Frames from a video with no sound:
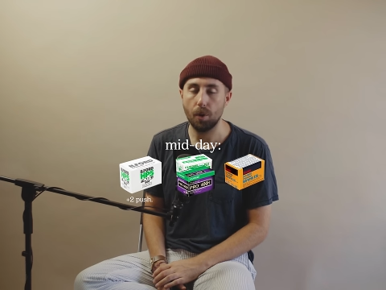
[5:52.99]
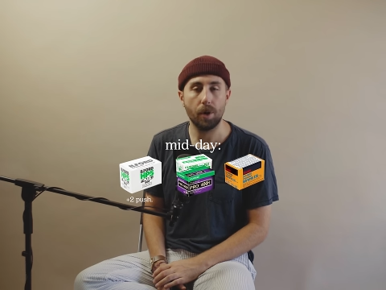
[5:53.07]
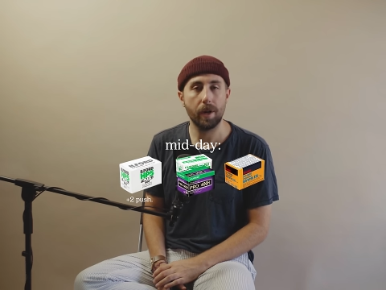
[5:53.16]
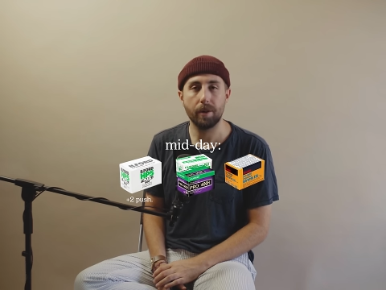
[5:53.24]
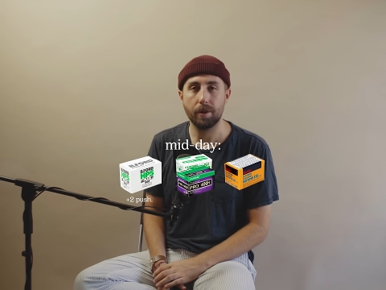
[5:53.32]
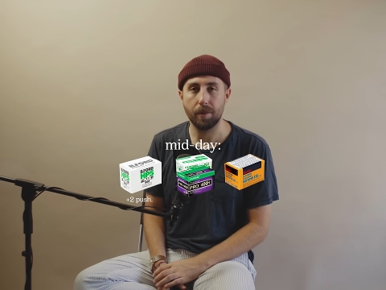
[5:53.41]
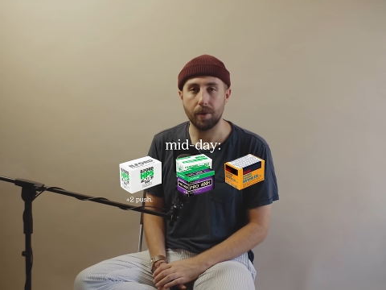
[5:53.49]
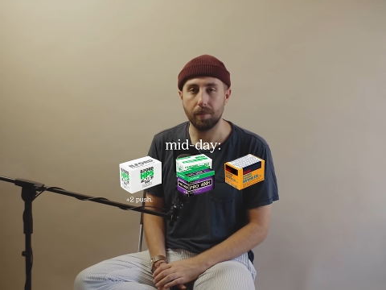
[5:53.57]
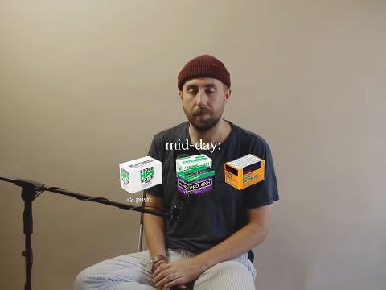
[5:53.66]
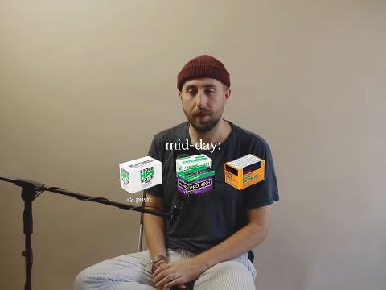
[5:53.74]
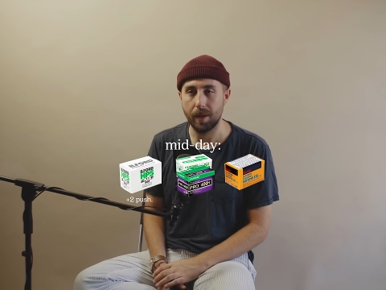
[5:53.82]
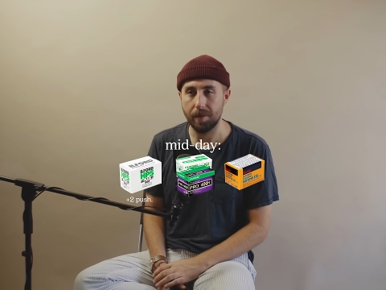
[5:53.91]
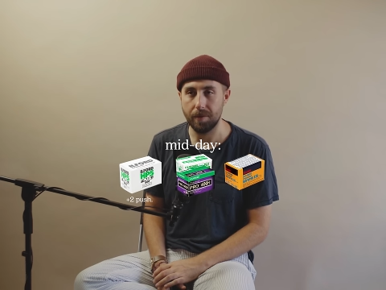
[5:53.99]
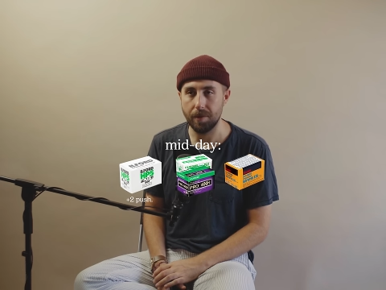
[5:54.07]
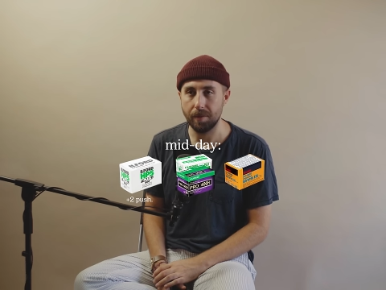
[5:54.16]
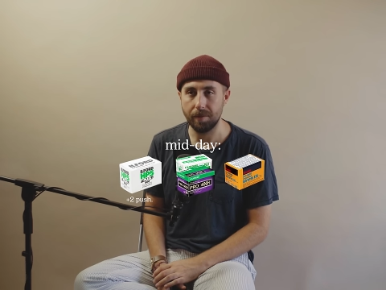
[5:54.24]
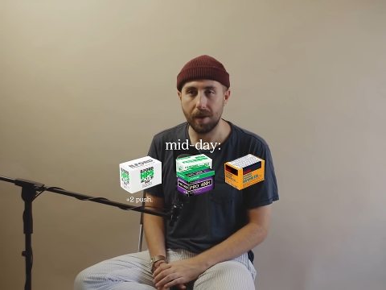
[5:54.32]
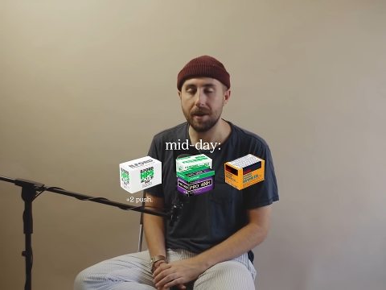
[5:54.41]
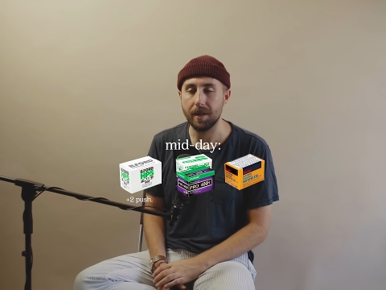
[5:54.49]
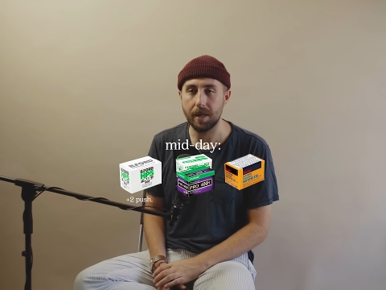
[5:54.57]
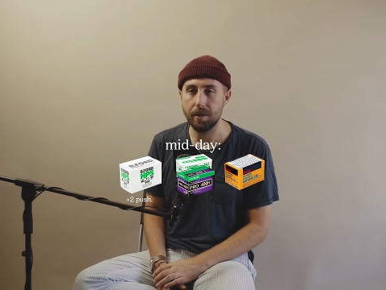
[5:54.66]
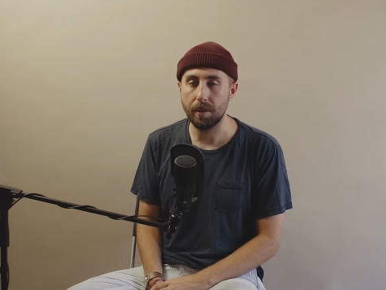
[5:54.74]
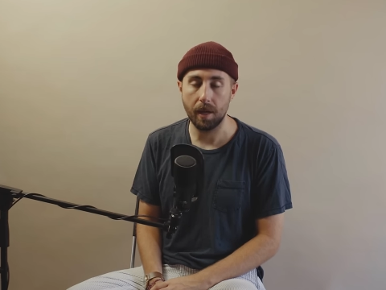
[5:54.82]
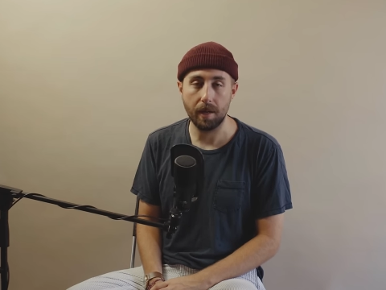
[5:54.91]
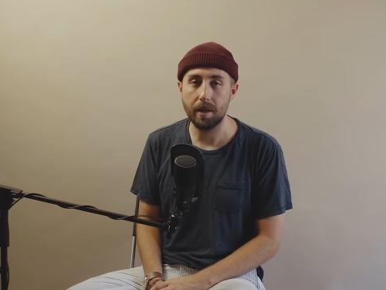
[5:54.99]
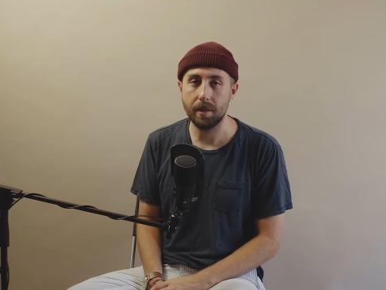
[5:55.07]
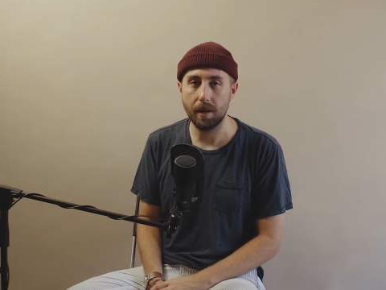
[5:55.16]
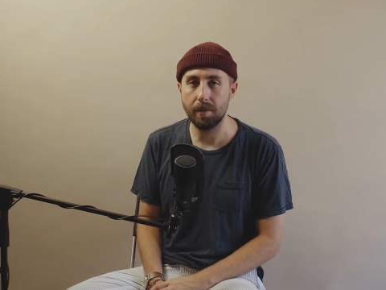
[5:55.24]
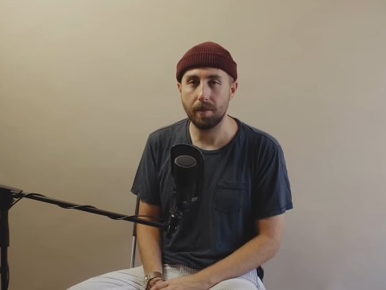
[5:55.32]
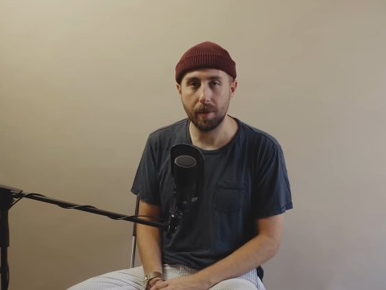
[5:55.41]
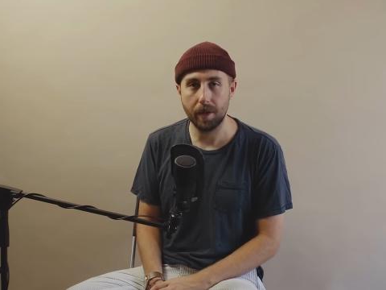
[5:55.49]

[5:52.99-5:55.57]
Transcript: or Aerochrome, if you can find it, you lucky son of